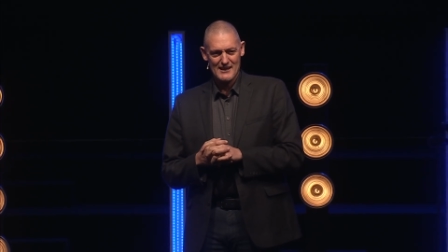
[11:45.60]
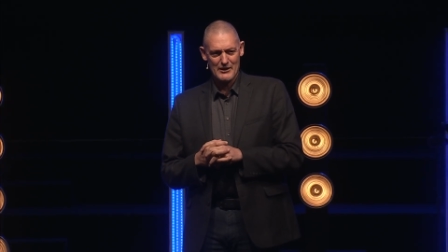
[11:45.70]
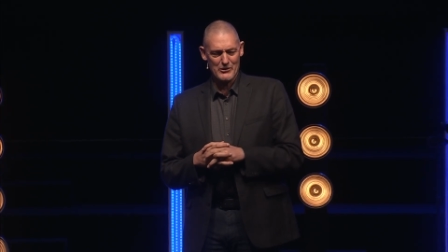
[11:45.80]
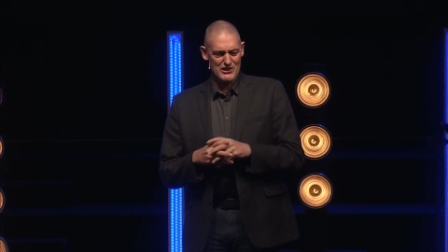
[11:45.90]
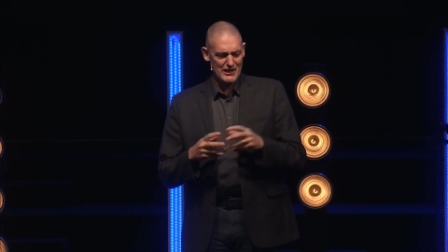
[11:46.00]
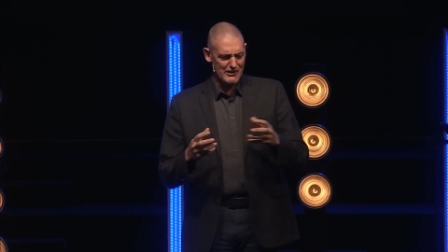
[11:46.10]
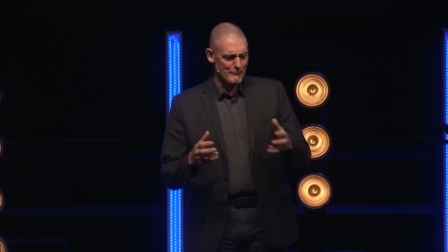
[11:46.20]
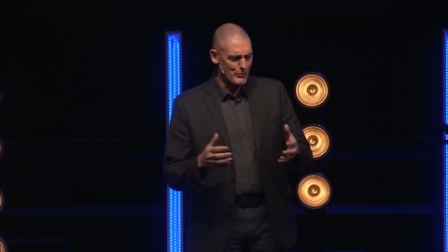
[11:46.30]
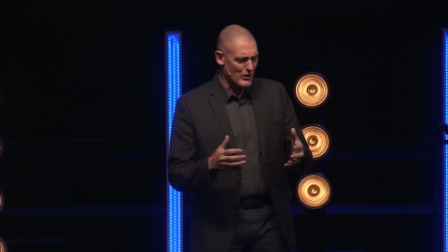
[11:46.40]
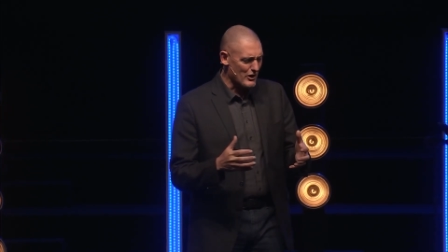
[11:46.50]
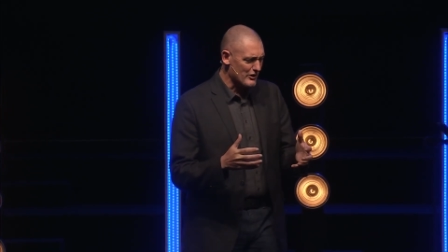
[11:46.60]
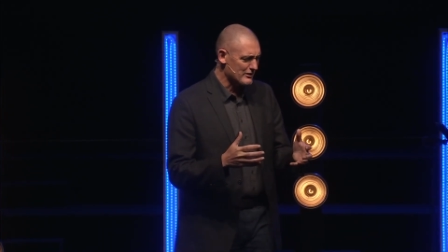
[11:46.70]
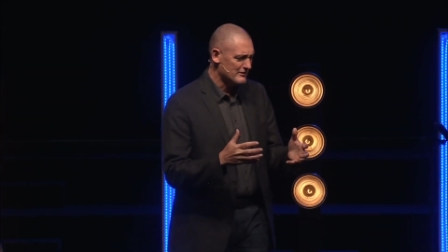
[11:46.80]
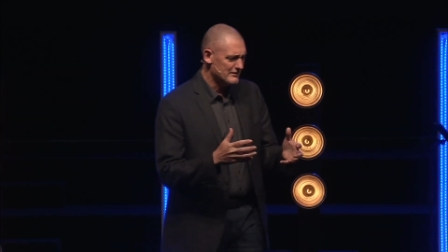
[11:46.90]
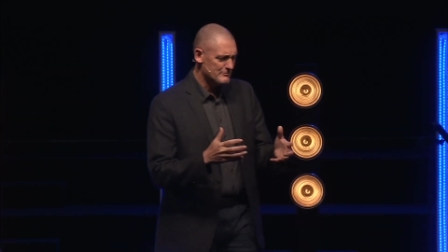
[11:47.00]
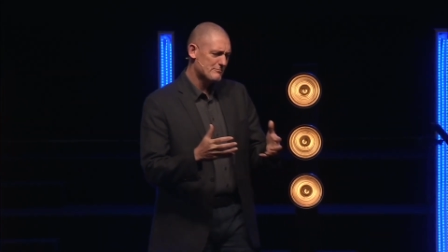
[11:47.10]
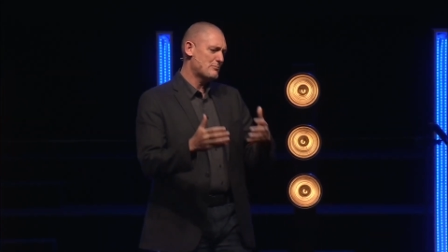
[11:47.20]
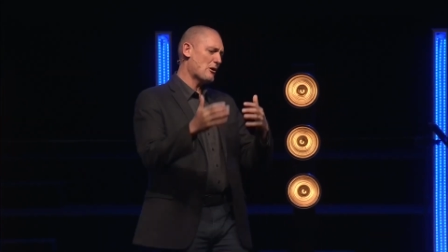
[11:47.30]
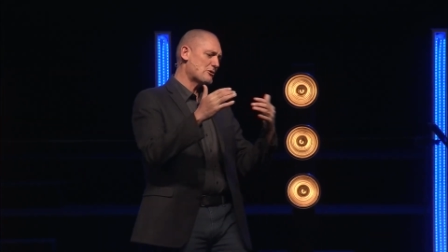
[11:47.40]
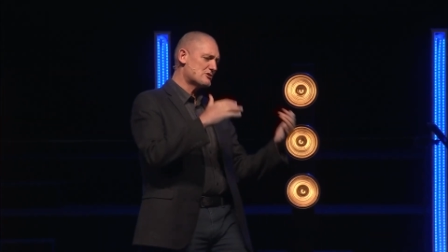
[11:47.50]
And we think of Paul
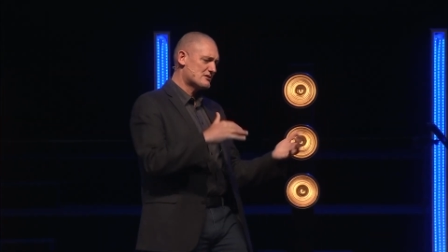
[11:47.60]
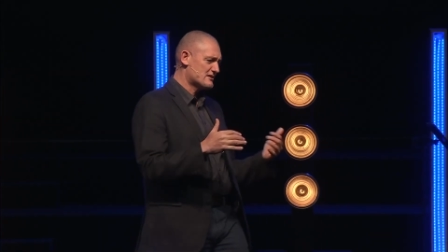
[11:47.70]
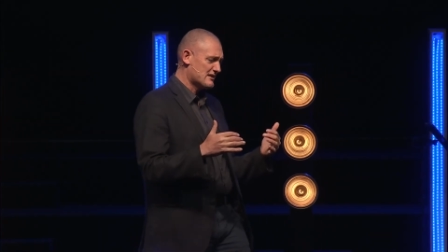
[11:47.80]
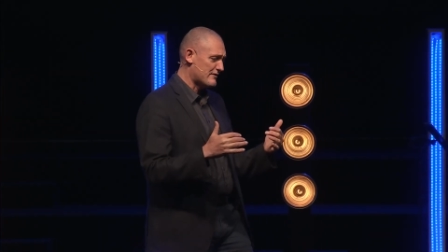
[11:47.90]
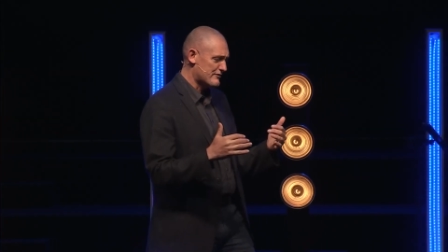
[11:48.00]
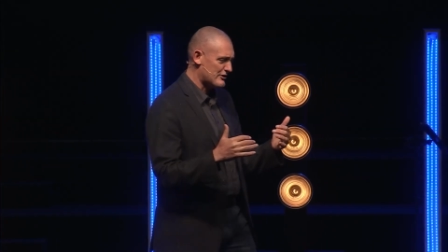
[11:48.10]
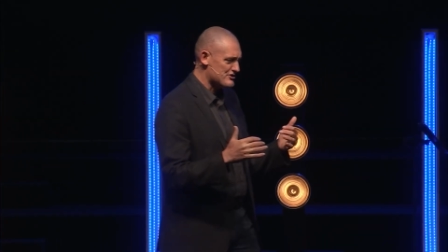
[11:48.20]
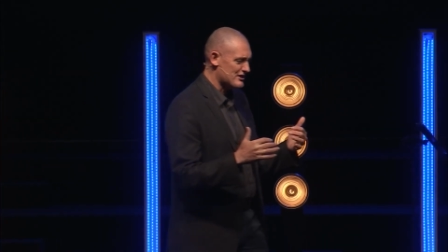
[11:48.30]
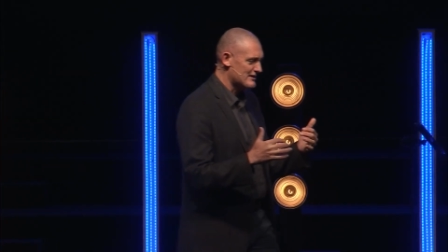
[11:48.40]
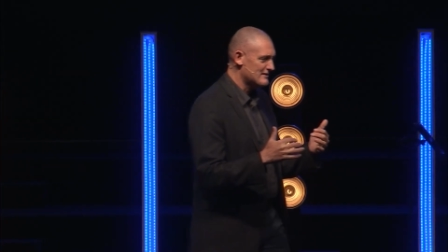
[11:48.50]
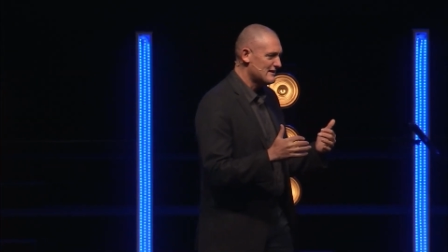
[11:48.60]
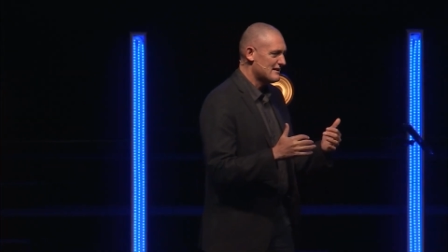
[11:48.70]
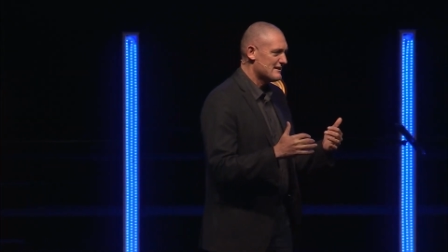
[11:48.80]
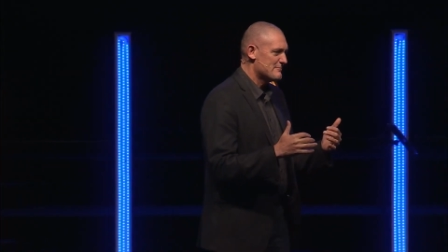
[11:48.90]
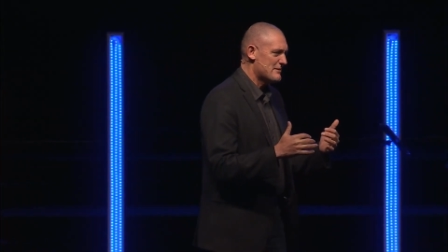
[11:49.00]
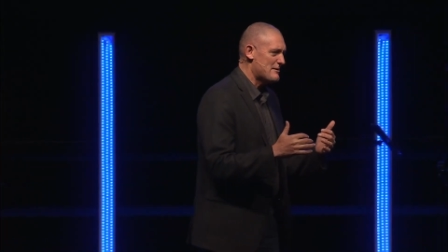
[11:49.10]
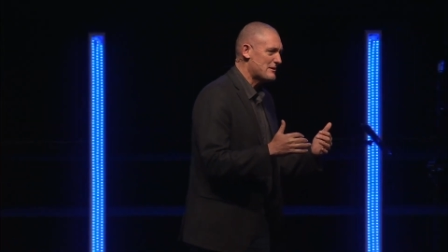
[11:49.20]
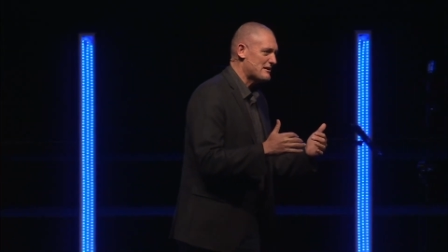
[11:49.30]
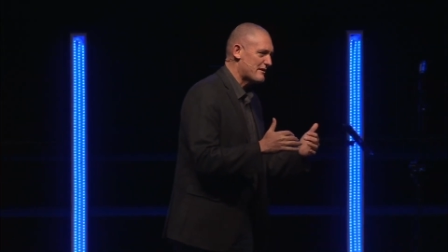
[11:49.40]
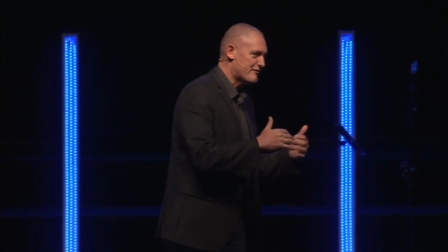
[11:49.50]
post conversion
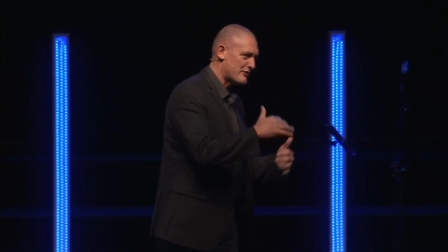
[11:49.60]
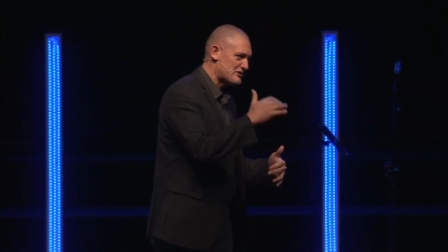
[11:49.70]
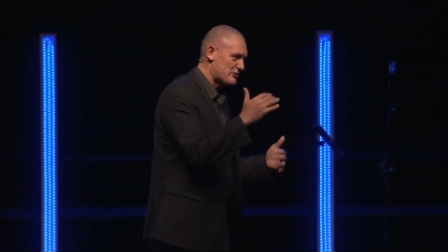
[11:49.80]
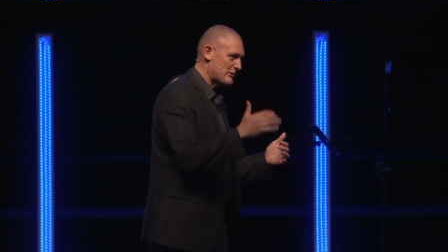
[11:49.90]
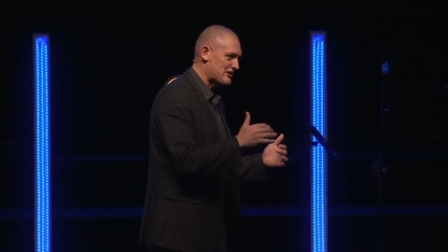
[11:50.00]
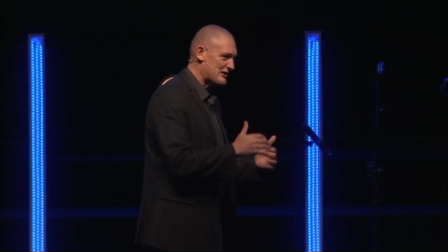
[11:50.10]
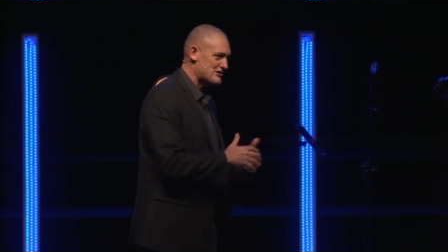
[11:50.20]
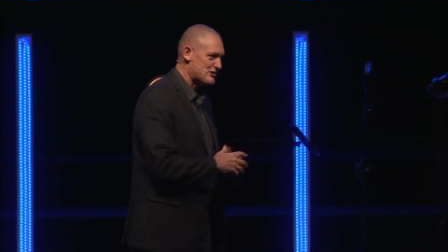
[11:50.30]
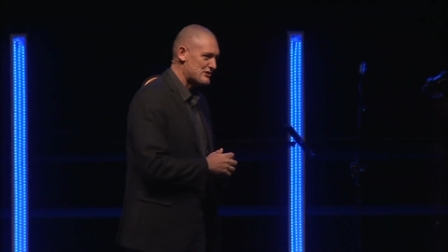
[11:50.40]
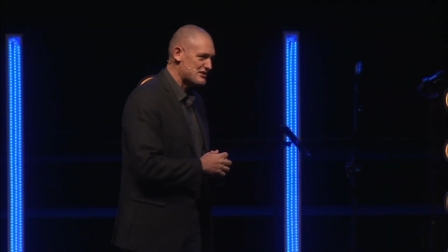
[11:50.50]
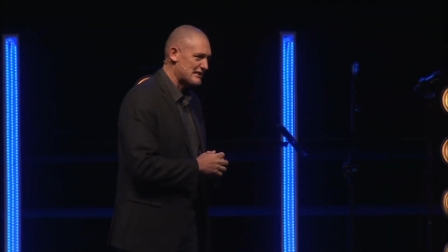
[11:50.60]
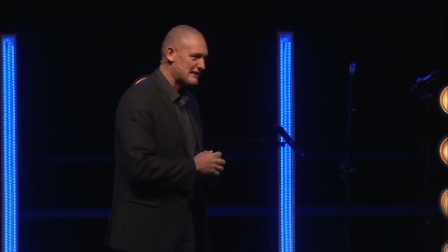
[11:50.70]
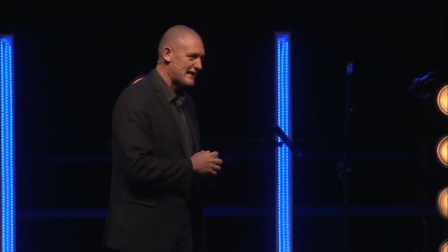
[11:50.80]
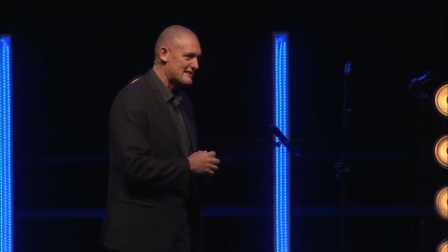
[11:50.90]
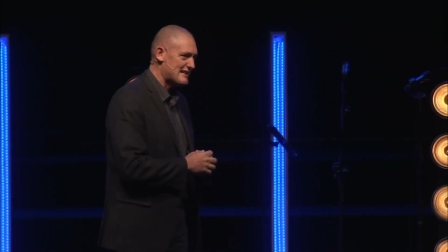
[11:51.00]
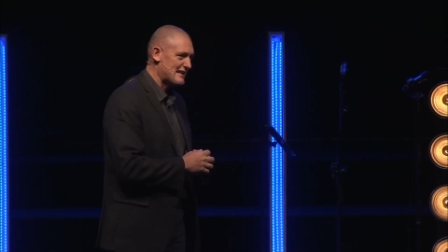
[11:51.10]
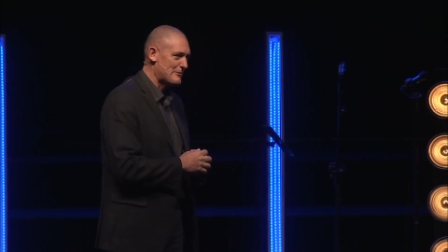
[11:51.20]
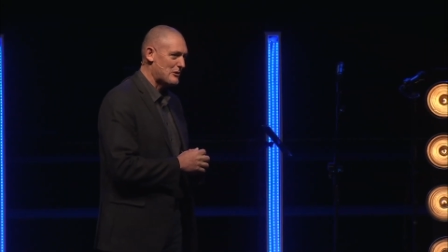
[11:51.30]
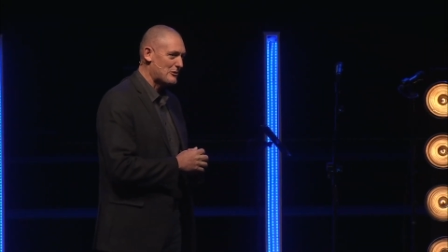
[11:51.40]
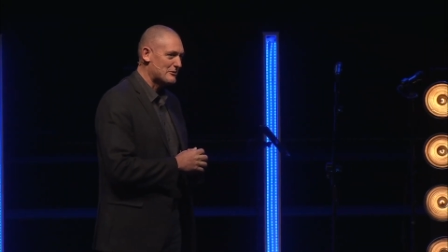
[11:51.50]
Maybe in the 1 Corinthians 13 light that he
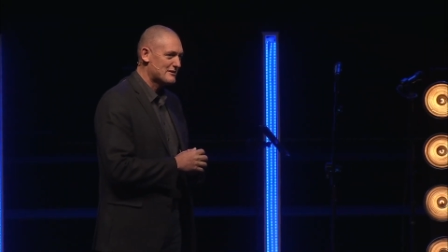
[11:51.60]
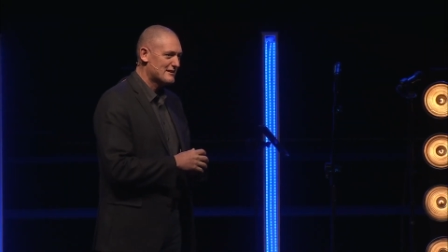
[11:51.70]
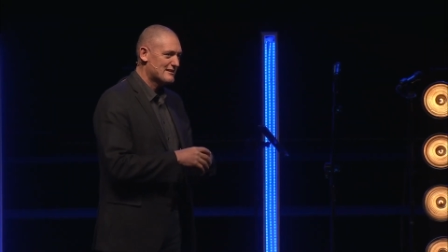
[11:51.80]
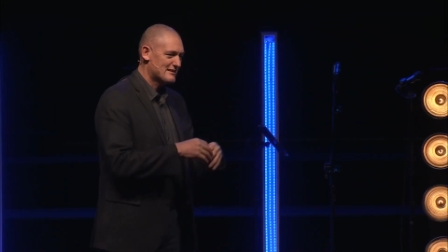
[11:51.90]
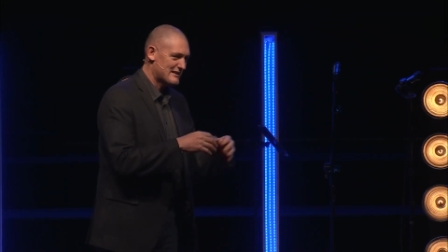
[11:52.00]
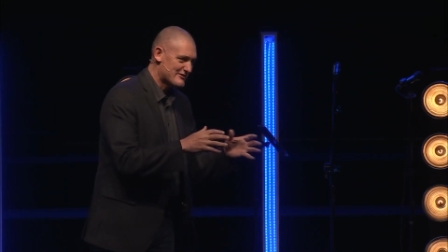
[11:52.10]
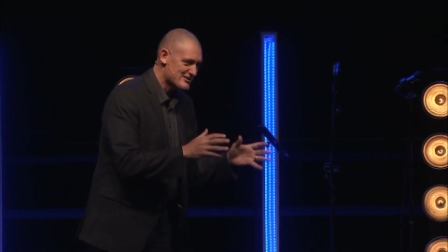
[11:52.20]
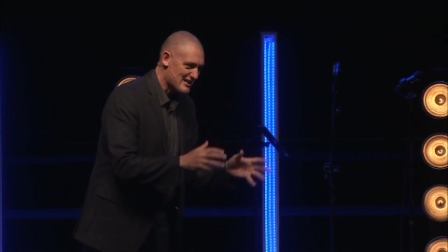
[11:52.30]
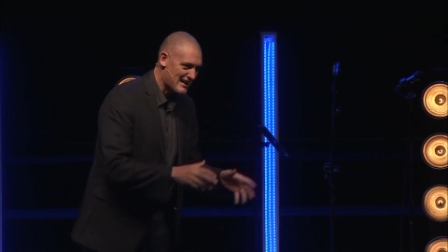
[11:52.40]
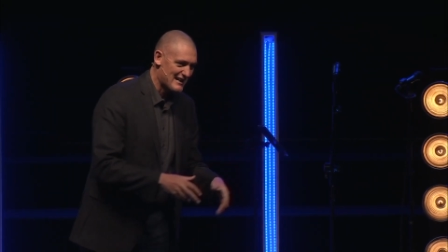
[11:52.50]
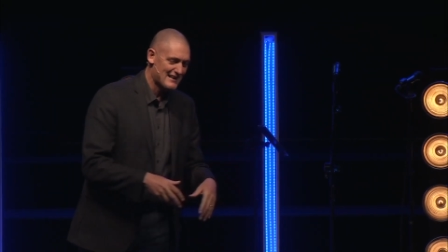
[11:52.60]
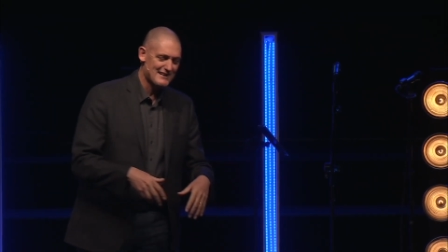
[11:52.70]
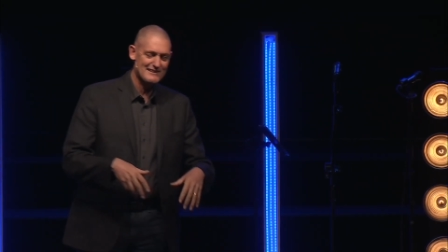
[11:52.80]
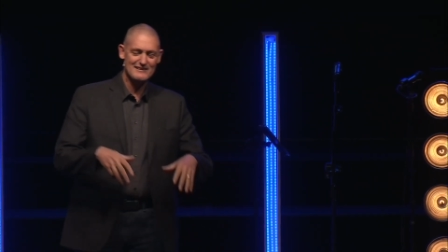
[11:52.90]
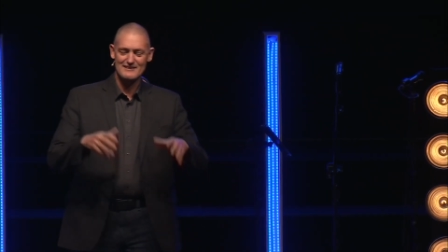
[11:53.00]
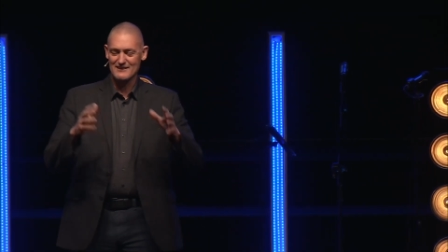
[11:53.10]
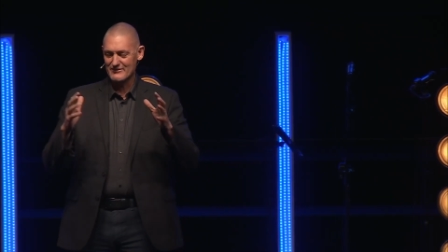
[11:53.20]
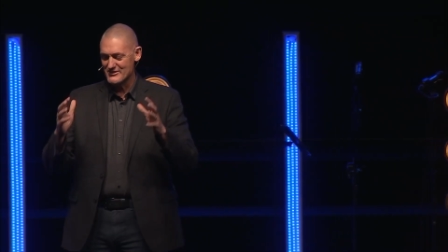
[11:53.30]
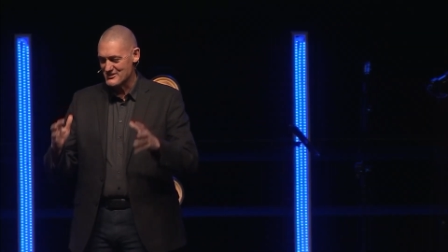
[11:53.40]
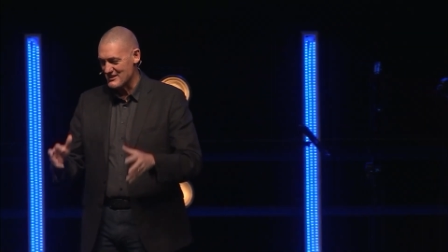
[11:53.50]
wrote, love is kind,
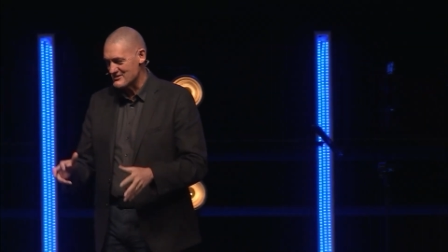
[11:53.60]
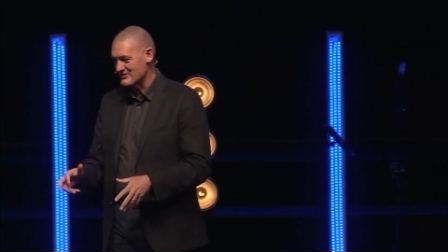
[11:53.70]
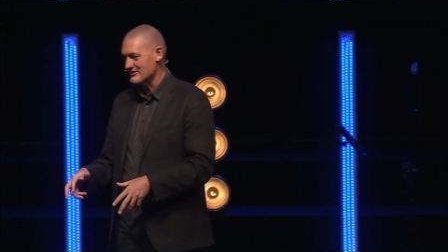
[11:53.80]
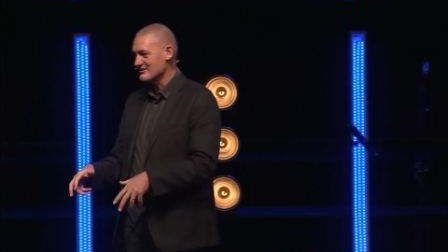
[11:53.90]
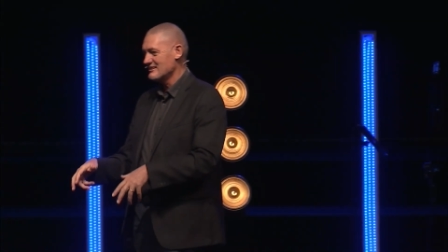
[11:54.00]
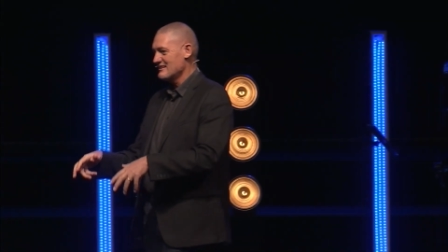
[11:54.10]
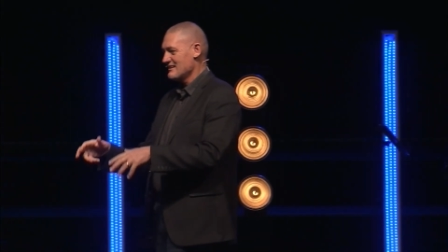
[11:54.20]
love is gentle.